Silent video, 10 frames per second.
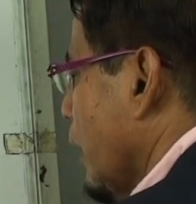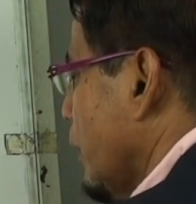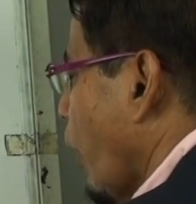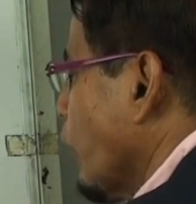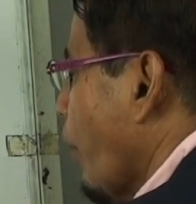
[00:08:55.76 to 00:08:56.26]

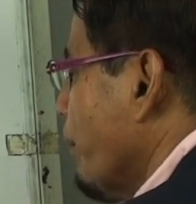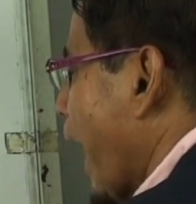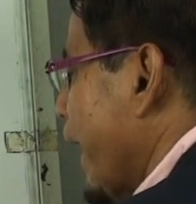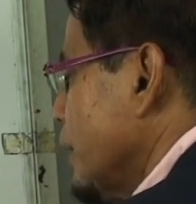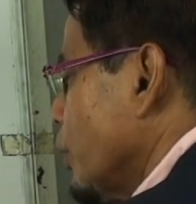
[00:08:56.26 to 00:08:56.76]

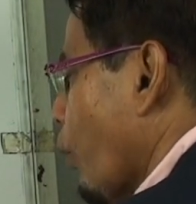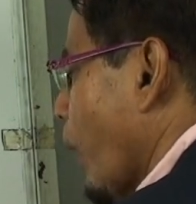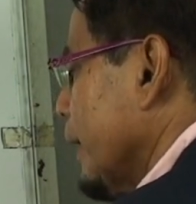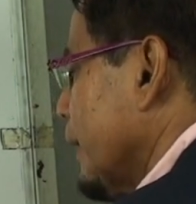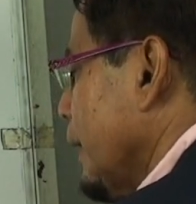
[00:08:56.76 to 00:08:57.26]
non-compliance to
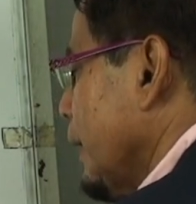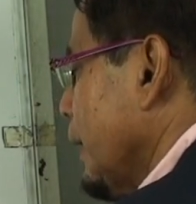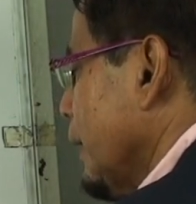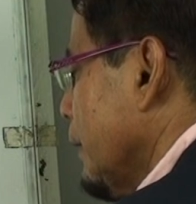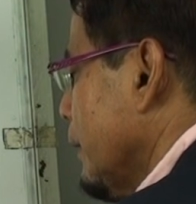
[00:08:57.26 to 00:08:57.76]

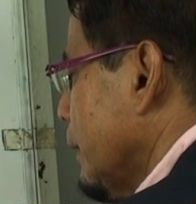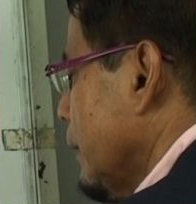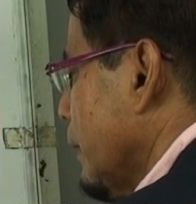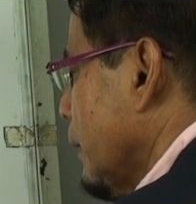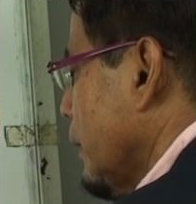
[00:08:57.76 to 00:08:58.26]
quality,
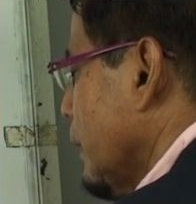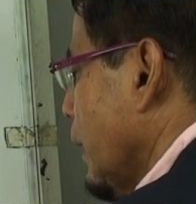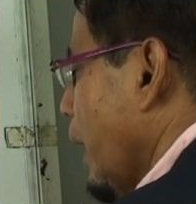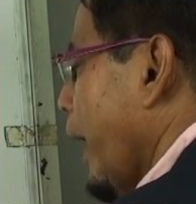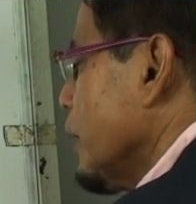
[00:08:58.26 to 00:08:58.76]

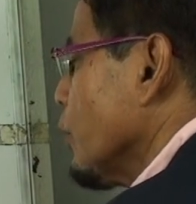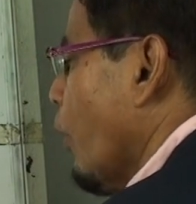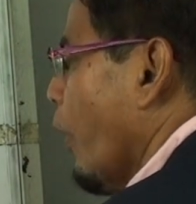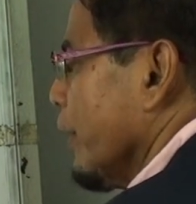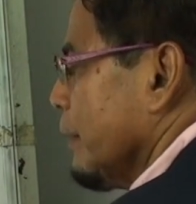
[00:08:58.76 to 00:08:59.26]
and so
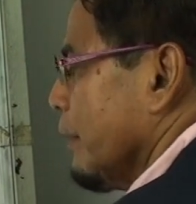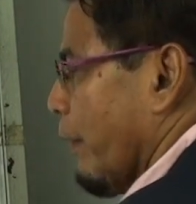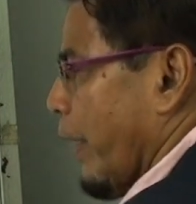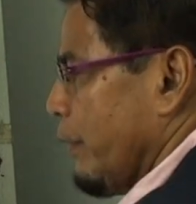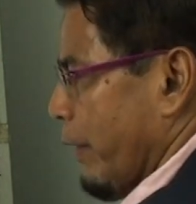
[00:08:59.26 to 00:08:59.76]
on.
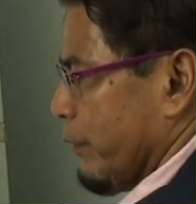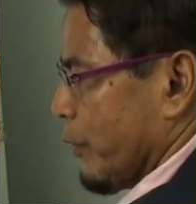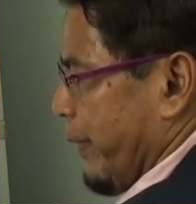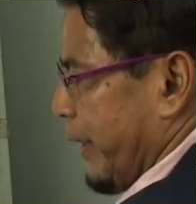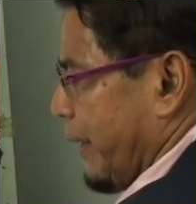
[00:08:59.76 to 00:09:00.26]
All right, you have
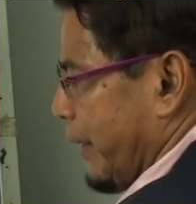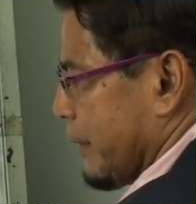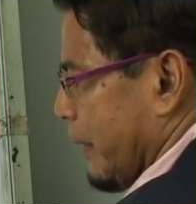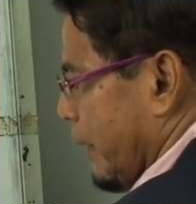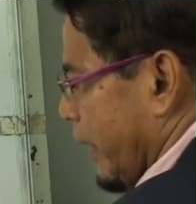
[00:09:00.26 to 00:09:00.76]
so many
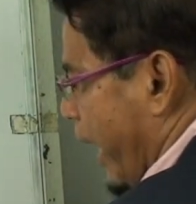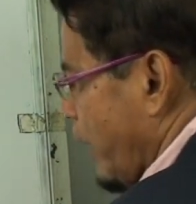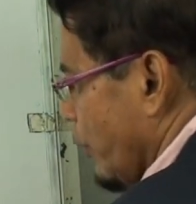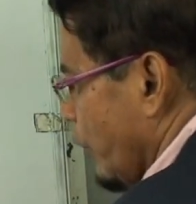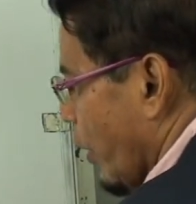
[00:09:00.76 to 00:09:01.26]
things.
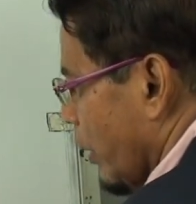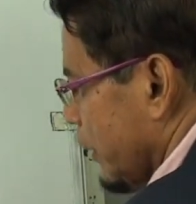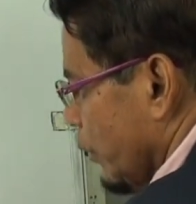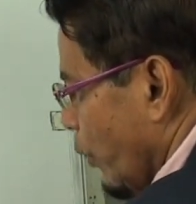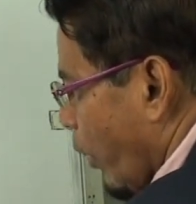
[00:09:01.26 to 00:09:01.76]
Then you
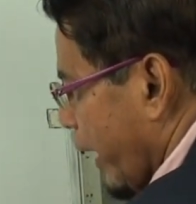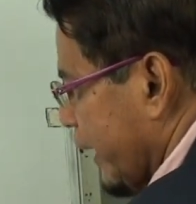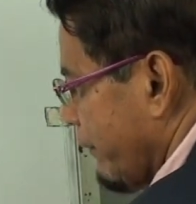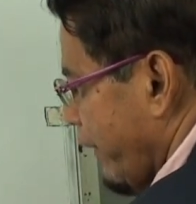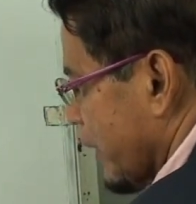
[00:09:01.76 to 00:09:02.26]
do
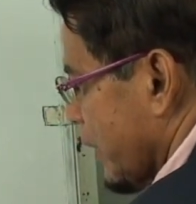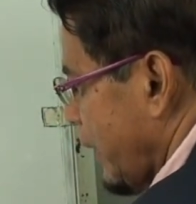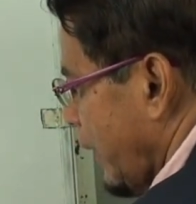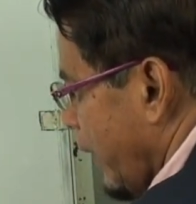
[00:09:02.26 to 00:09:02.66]
corrective action.